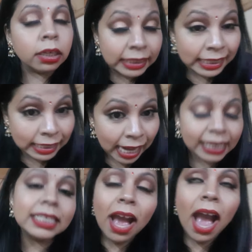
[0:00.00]

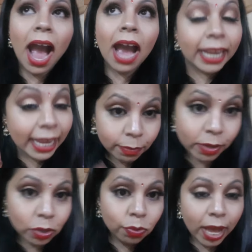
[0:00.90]
nicely, and
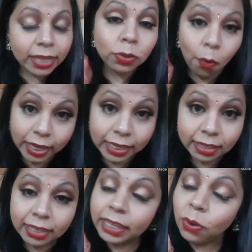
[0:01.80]
anybody who has oily
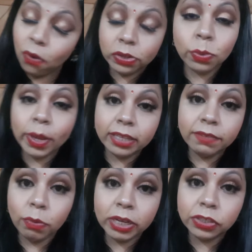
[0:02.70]
skin can also wear this
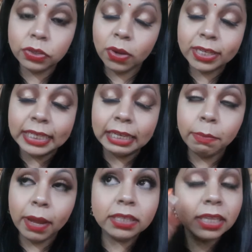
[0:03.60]
foundation, honestly,
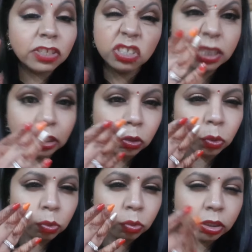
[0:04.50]
but they just need
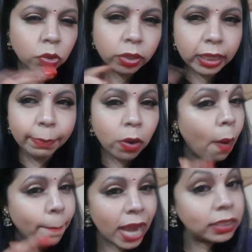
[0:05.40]
to keep a
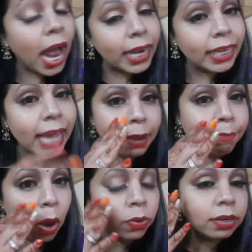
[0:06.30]
compact handy
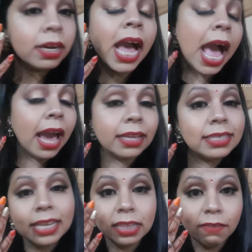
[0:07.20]
and powder
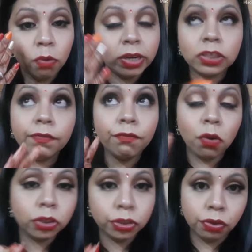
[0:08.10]
and set their foundation
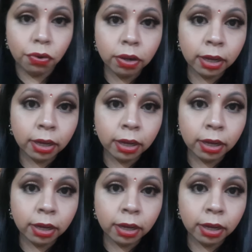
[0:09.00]
for sure.